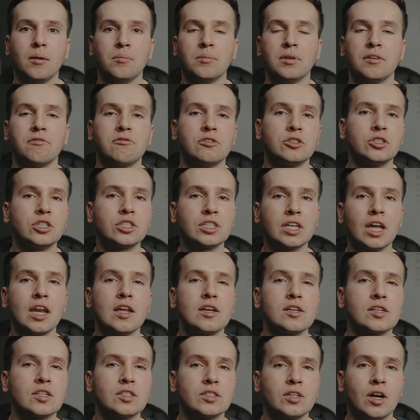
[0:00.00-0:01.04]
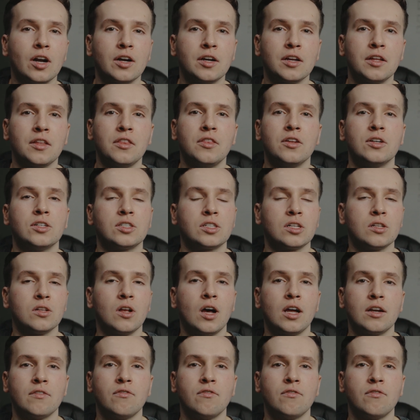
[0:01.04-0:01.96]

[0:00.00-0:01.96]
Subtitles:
If you're just getting started, there's a lot